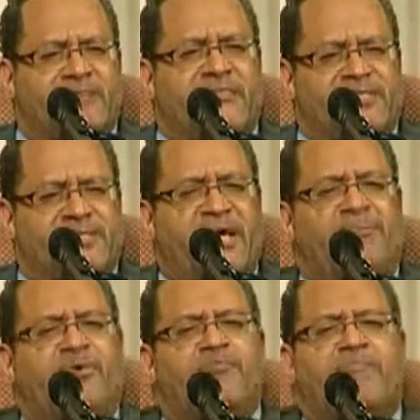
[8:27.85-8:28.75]
of the same
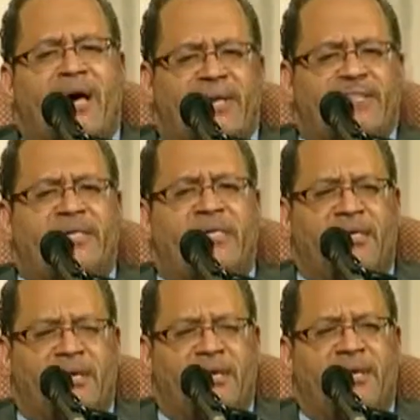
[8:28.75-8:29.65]
humanity
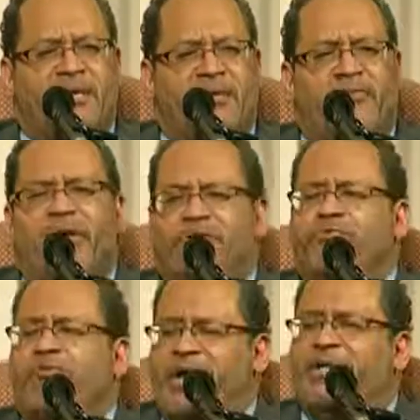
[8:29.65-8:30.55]
that you
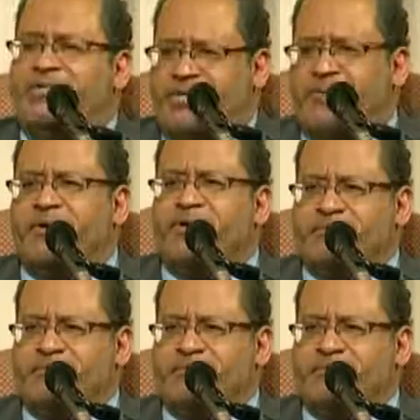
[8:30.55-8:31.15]
grant each other.